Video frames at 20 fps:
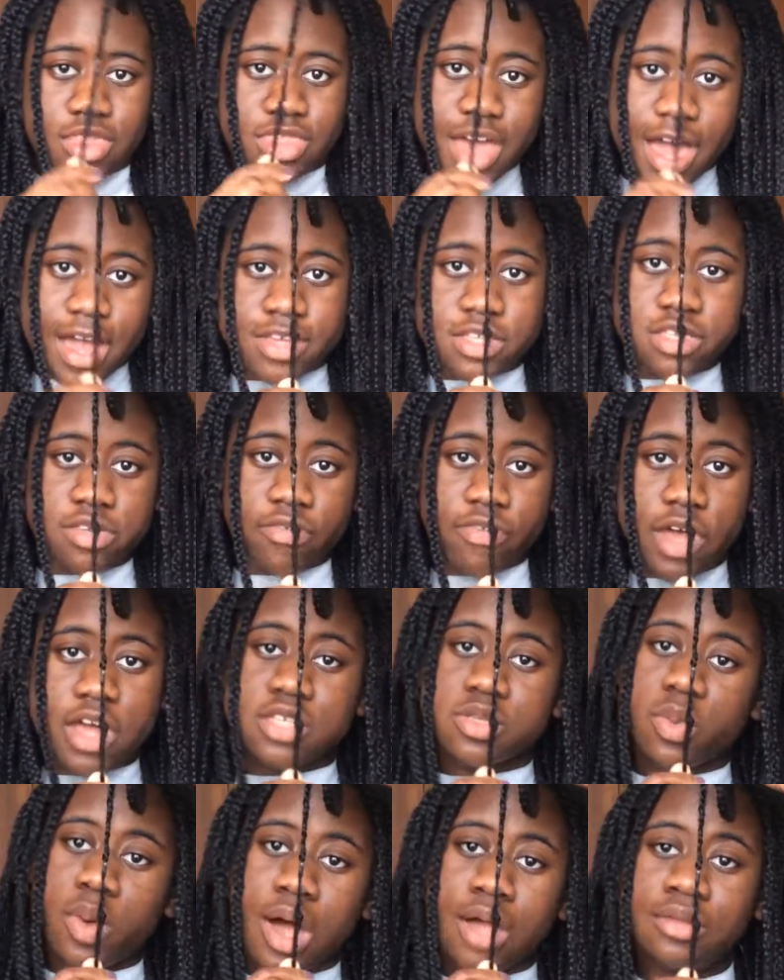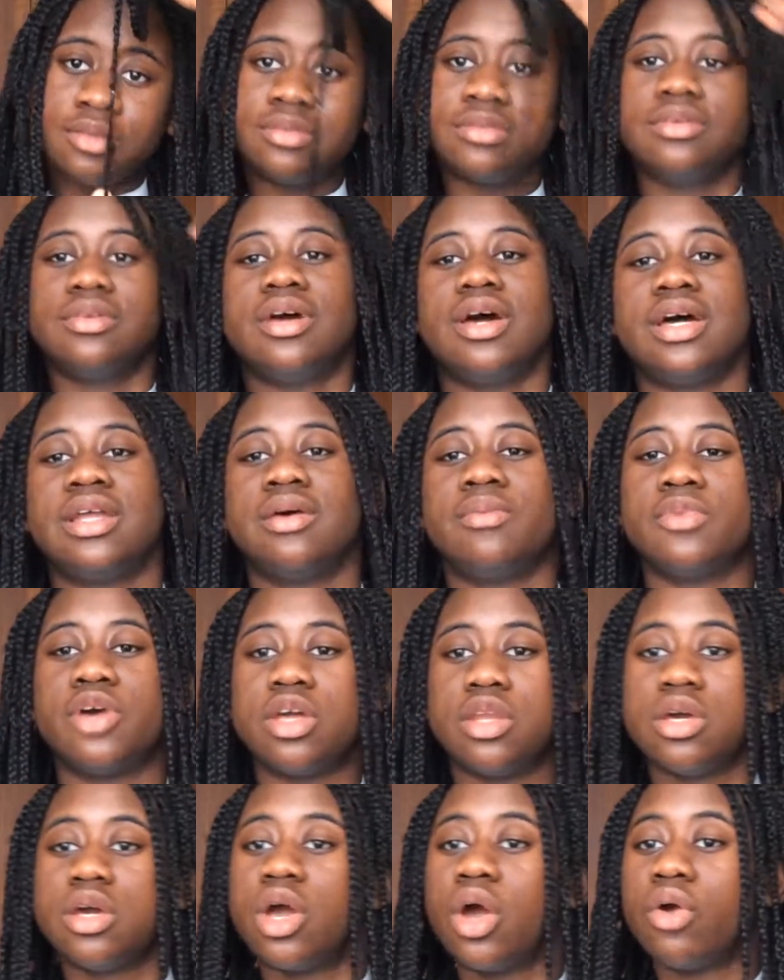That is the first one, and I'm
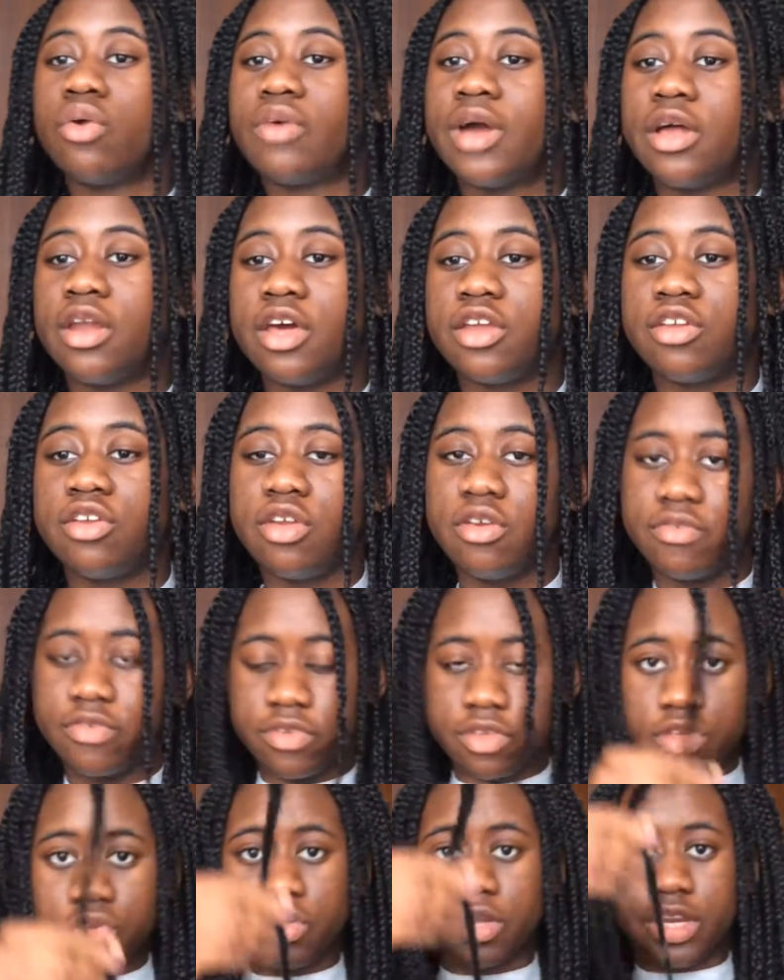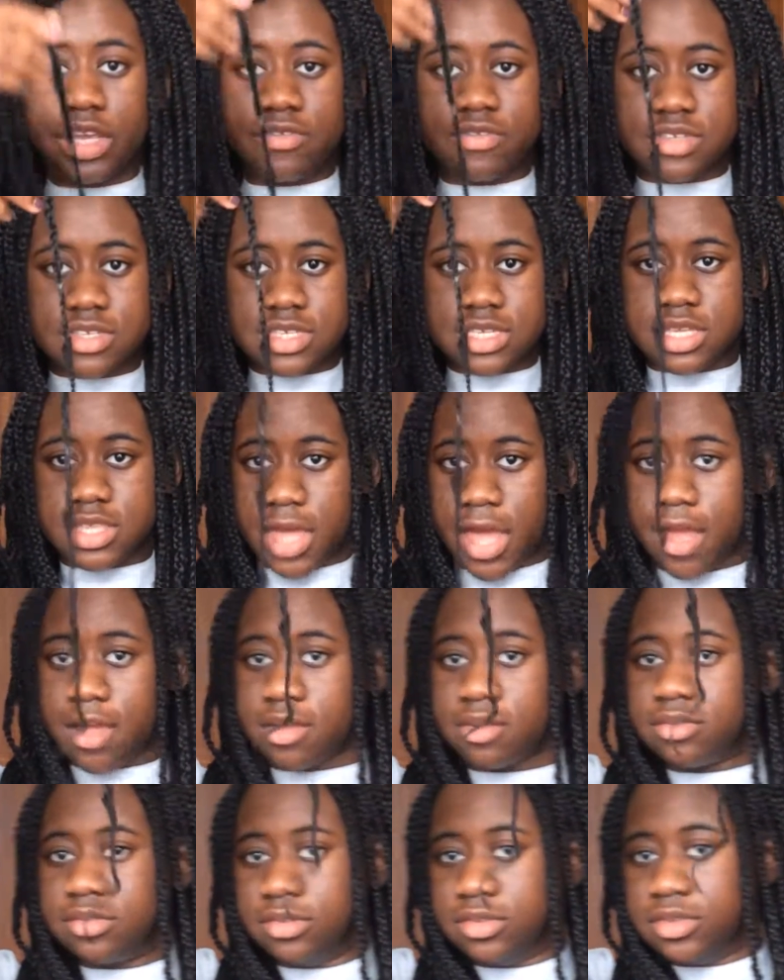going to go around. I don't know if you can even see that,